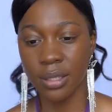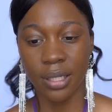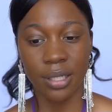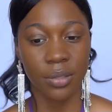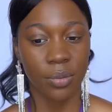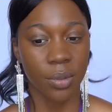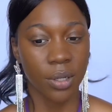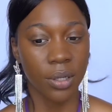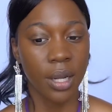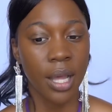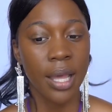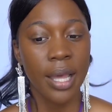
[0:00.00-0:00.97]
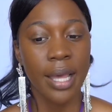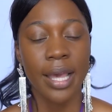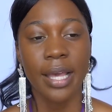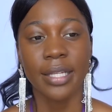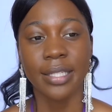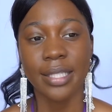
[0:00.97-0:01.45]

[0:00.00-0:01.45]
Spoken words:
as well and